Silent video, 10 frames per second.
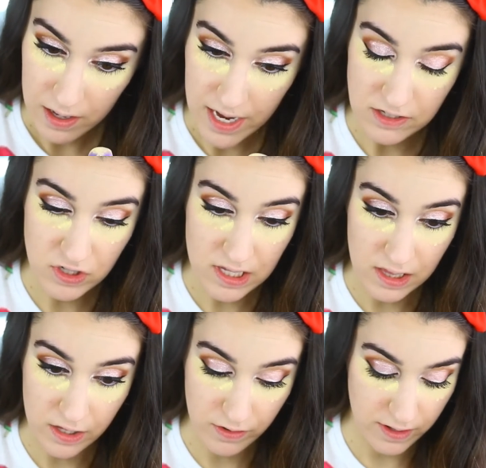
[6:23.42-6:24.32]
I just
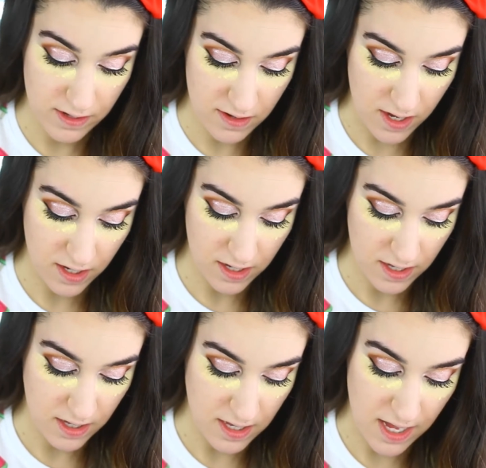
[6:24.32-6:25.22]
literally took
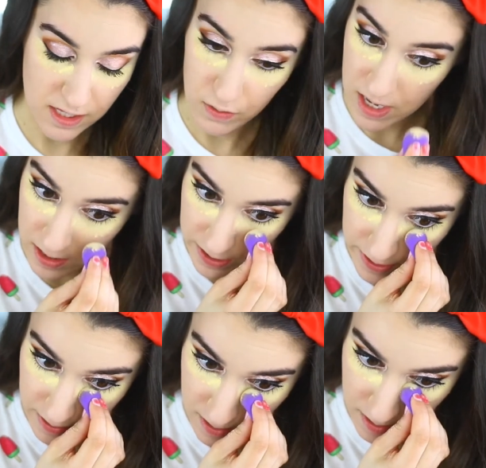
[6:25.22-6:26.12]
yellow
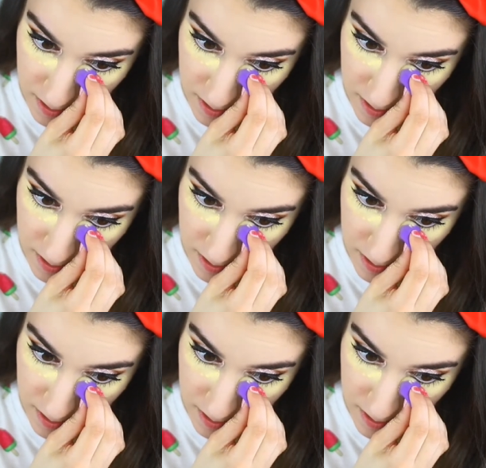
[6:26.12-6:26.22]
colored